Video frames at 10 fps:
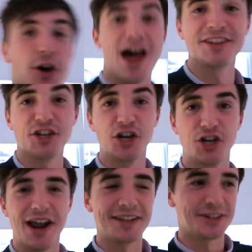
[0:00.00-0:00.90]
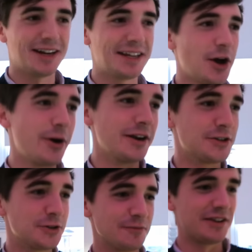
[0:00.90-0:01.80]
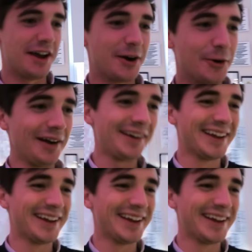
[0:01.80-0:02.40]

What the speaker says: Good answer, good answer. Let's go in and do some VO.